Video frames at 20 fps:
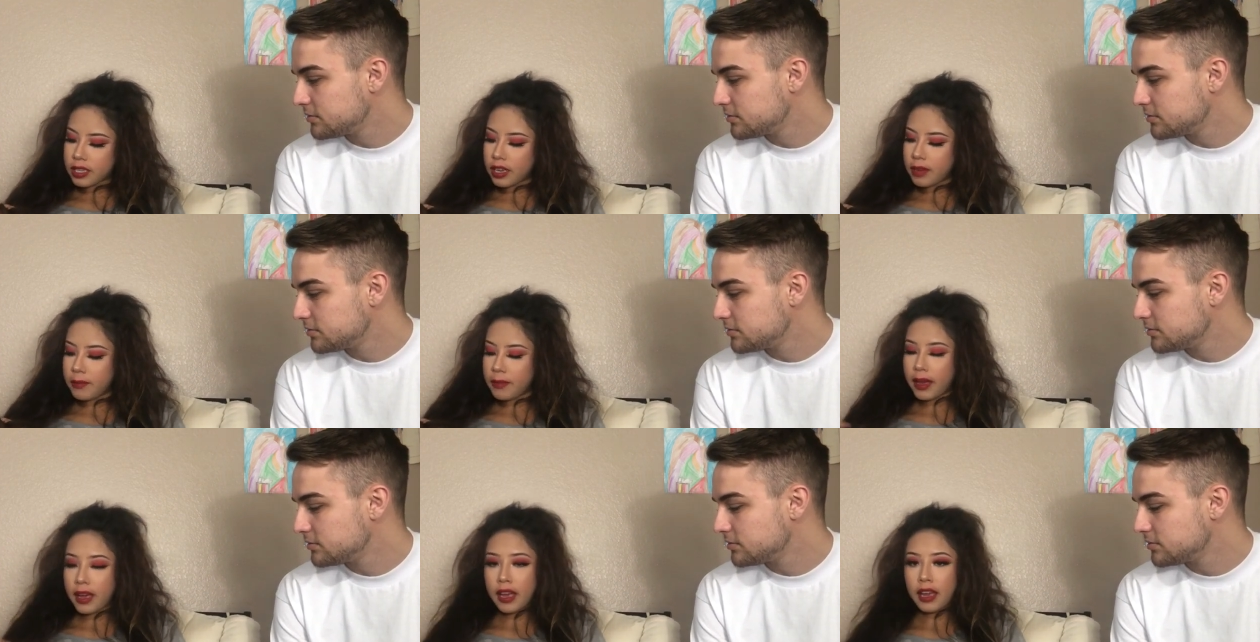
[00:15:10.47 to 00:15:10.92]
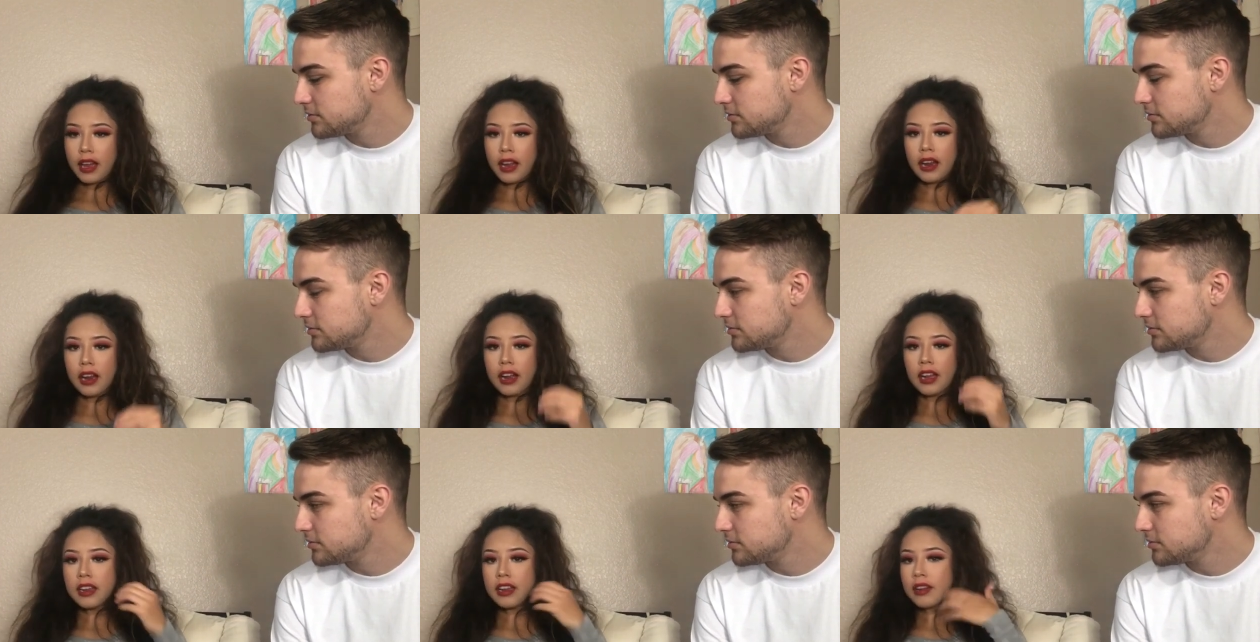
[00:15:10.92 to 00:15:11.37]
Speaker 1: cut my hair.
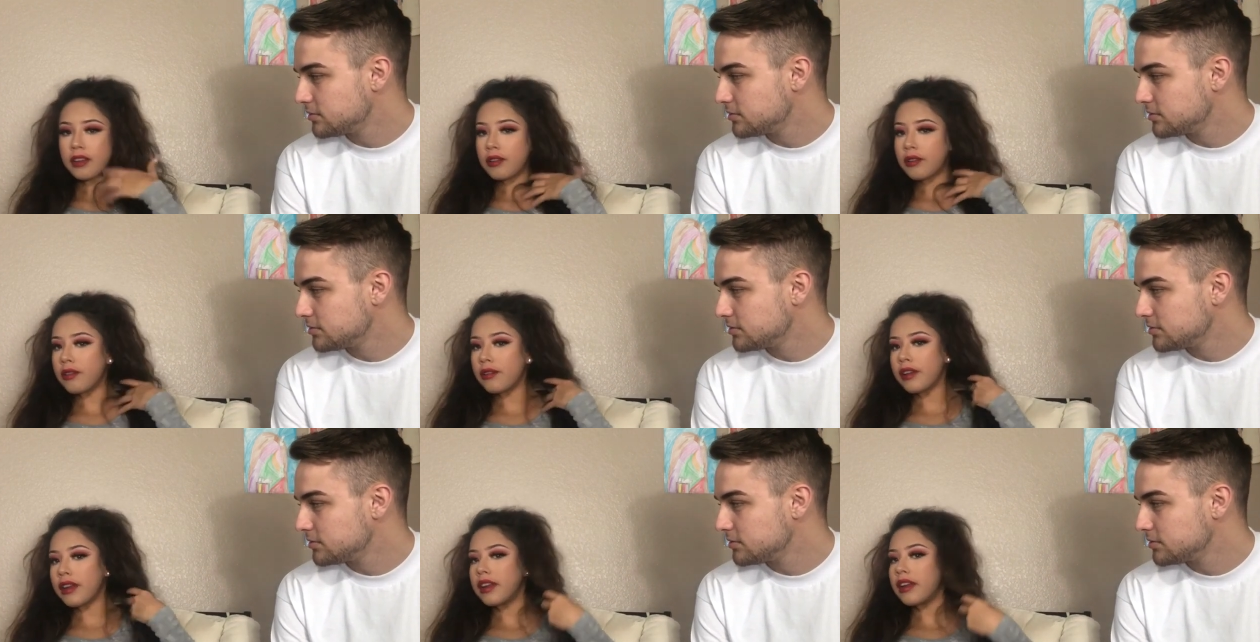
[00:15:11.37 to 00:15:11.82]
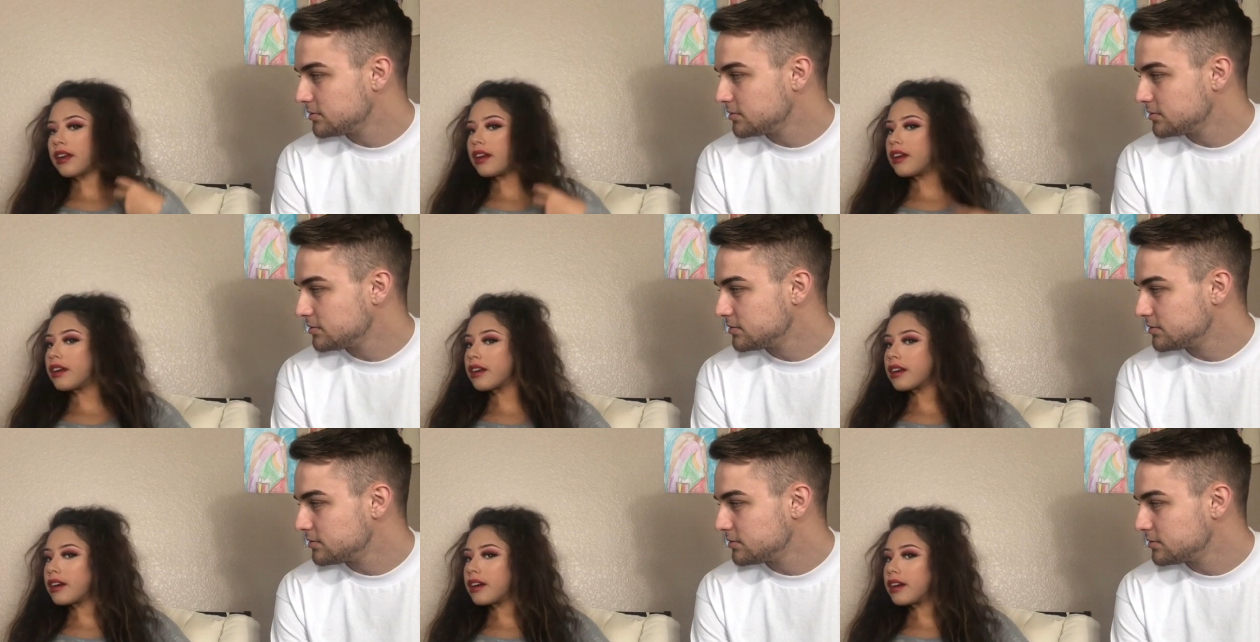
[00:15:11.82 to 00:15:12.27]
I need to go get a
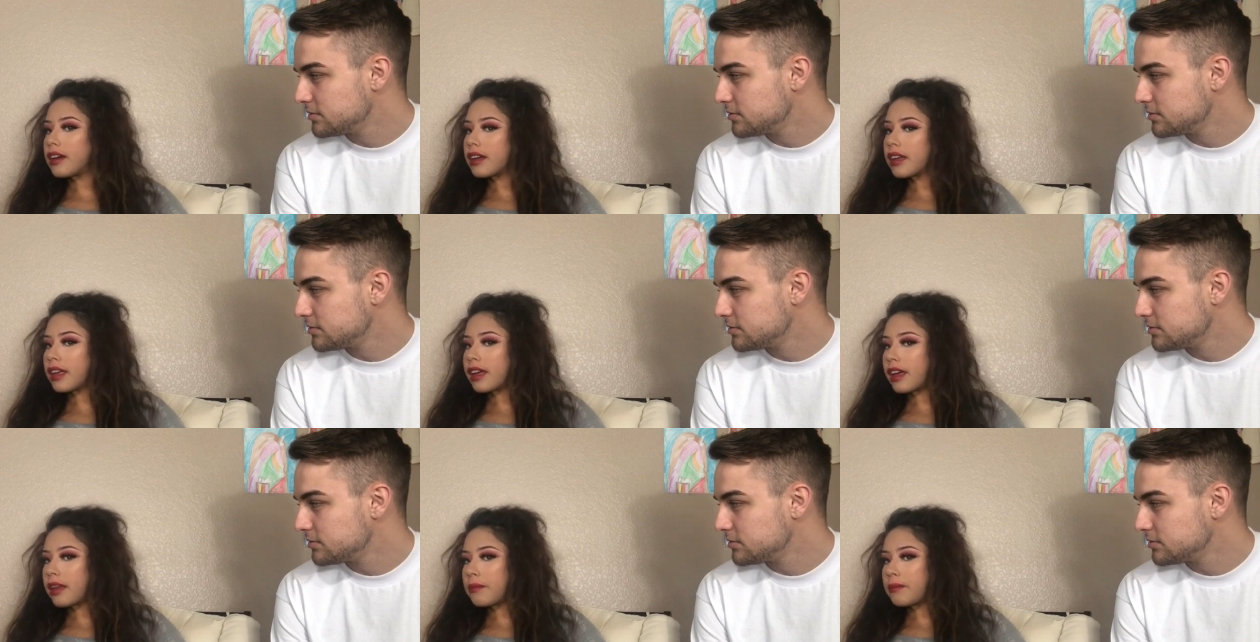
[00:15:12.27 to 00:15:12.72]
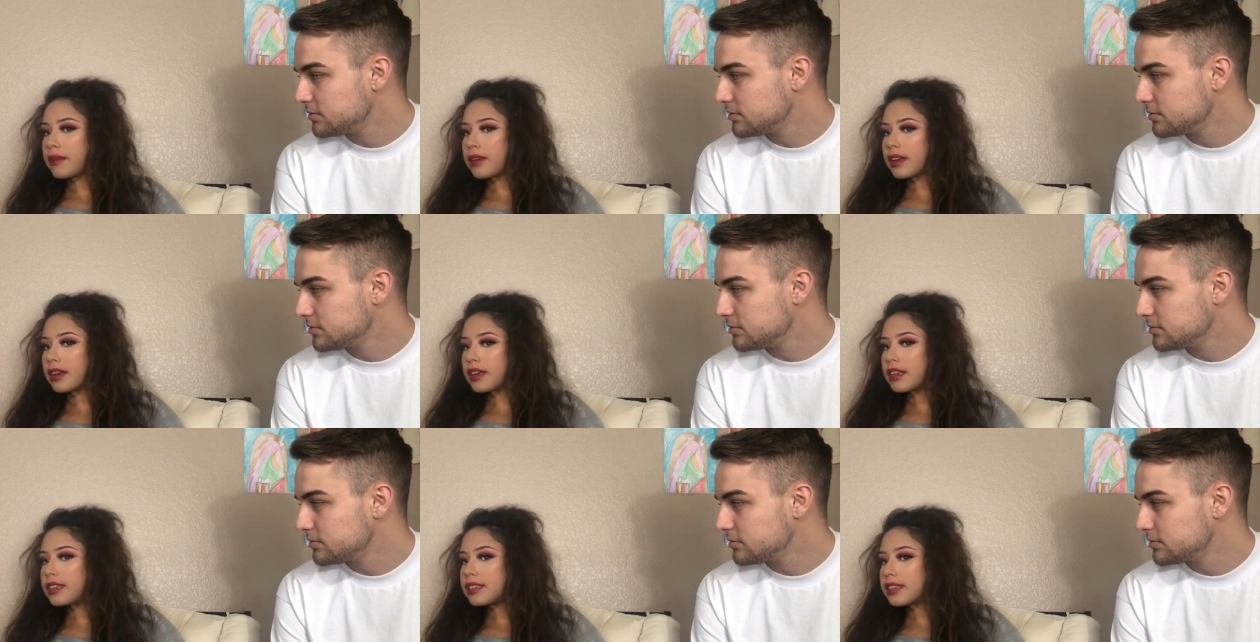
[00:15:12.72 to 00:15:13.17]
haircut again
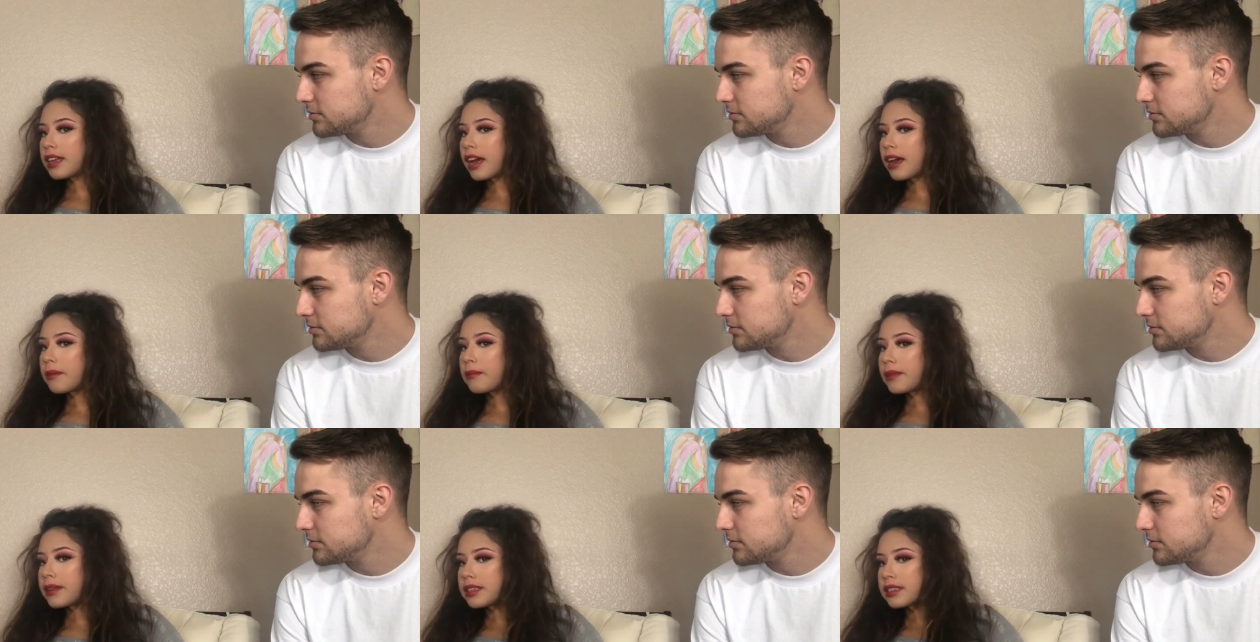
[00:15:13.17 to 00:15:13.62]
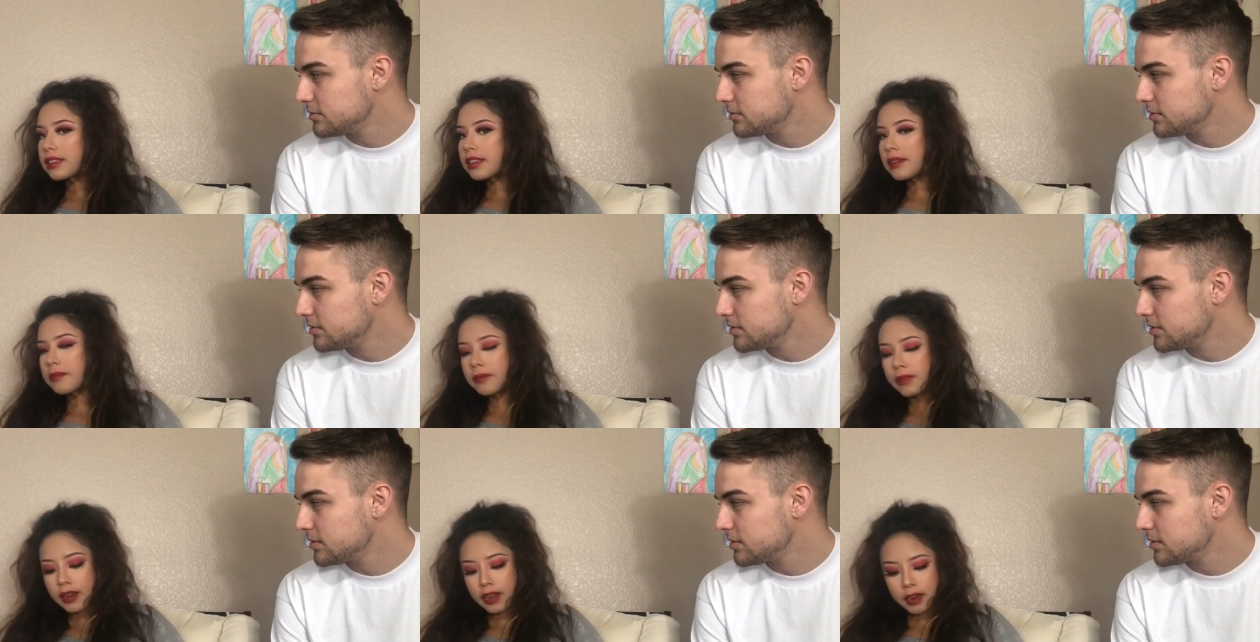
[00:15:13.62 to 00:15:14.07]
because I messed up
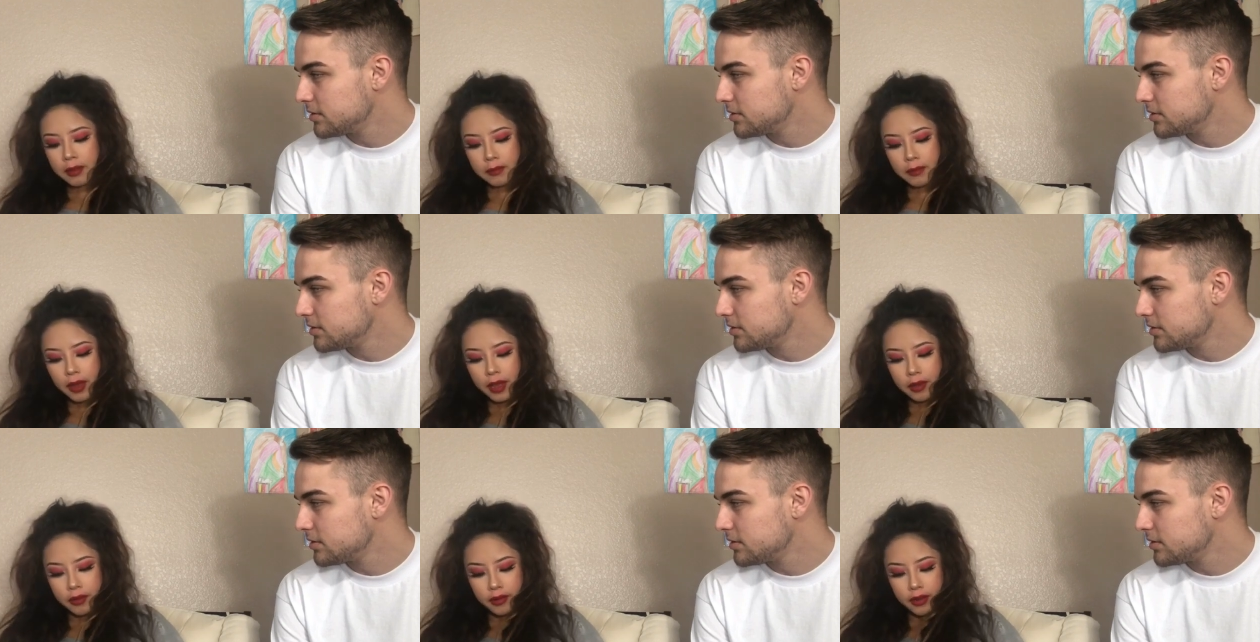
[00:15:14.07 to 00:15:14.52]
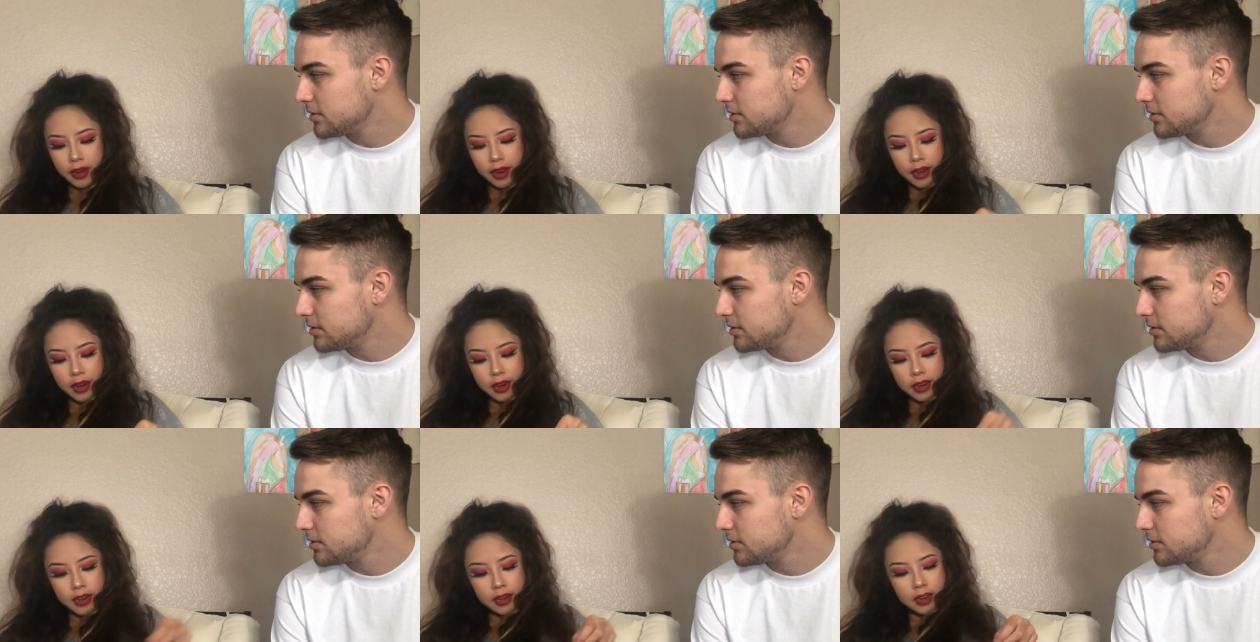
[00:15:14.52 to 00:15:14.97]
cutting my own hair.